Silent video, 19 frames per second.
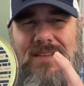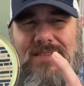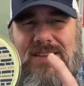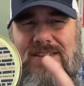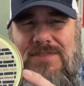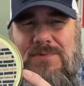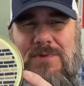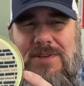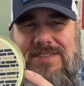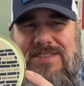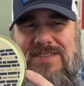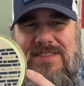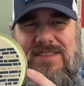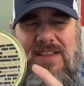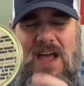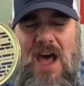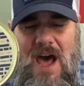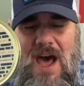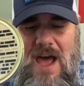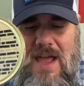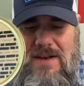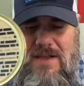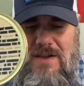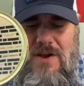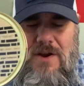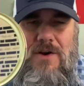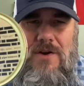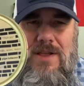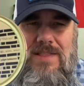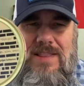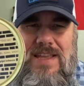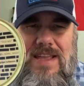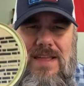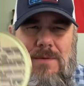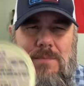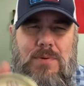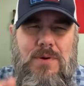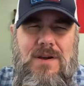This one is not
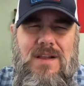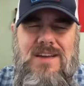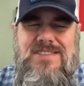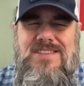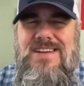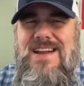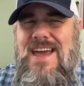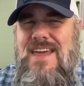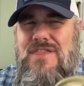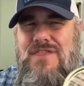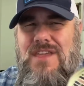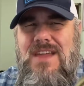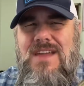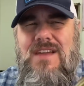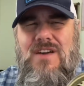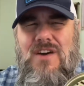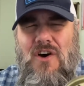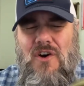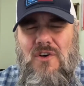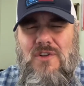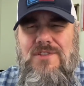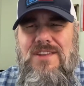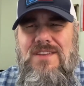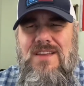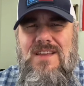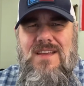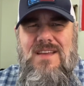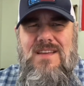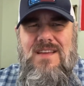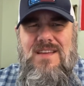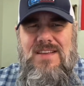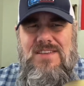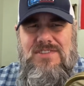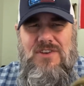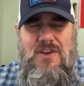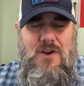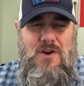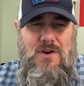currently in production. I think Cult
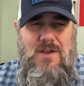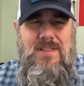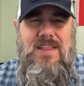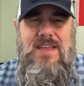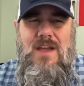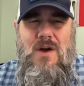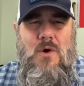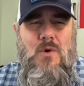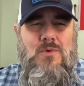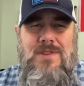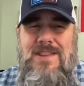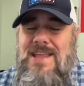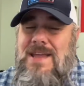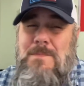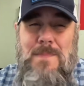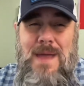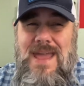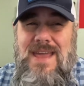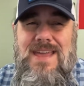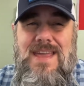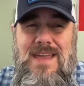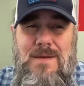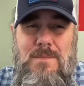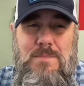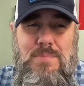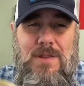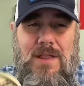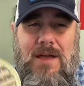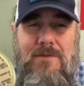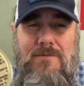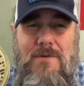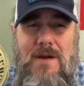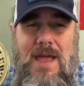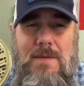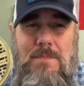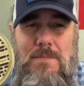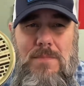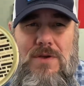is currently only making Blood
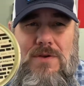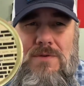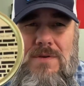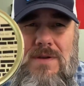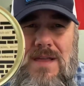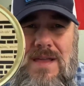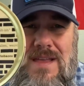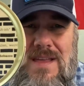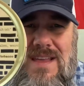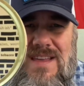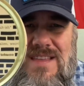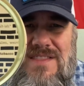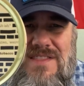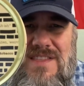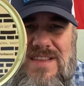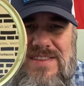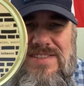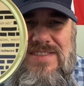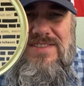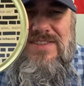Red Moon. This is